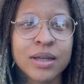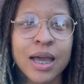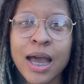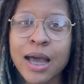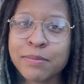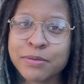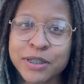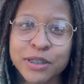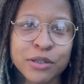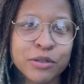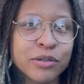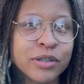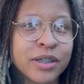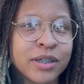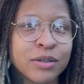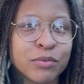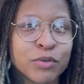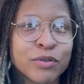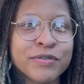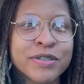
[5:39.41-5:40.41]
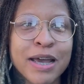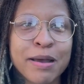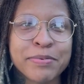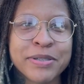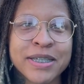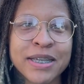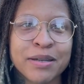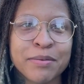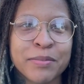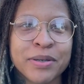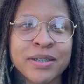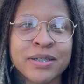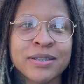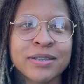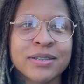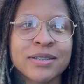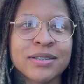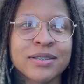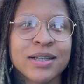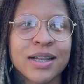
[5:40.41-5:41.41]
Absolutely. Rooftop Cinema
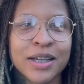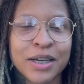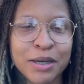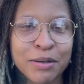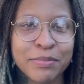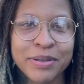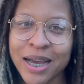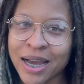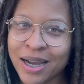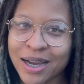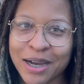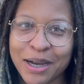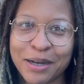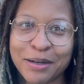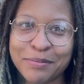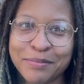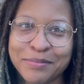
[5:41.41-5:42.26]
club.com.